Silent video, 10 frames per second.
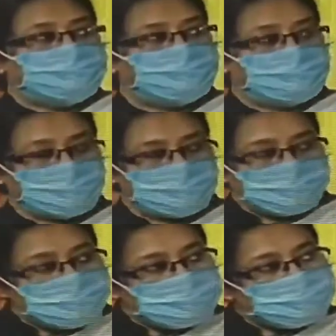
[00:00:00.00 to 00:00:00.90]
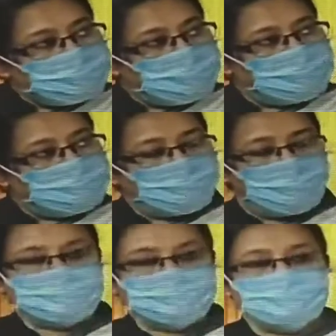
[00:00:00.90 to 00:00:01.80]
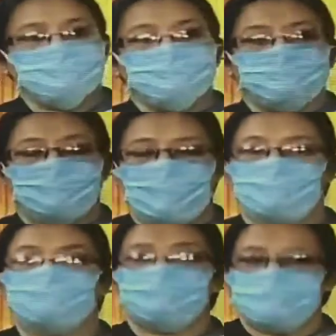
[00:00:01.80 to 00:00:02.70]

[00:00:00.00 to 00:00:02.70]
Different points will have